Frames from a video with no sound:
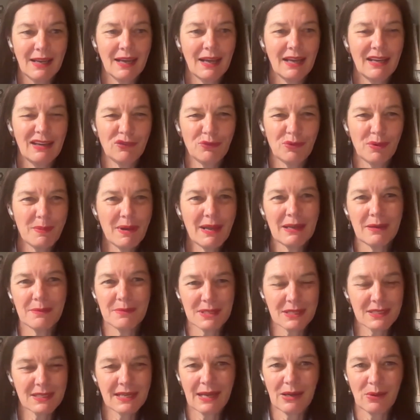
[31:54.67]
And if we make a
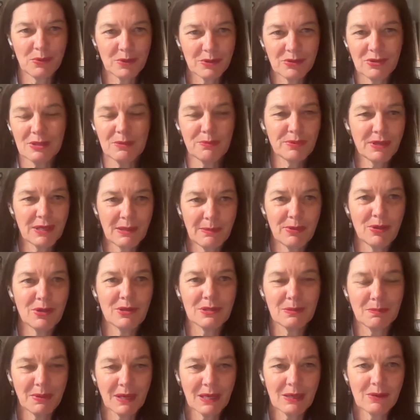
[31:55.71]
mistake, we'll just bring the
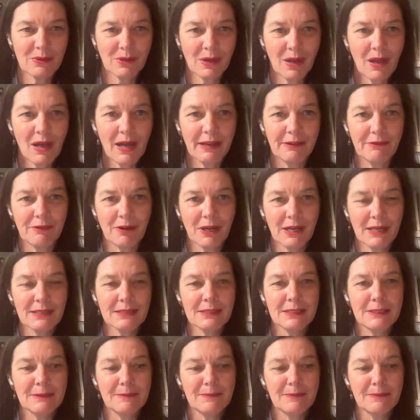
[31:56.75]
person back online, right?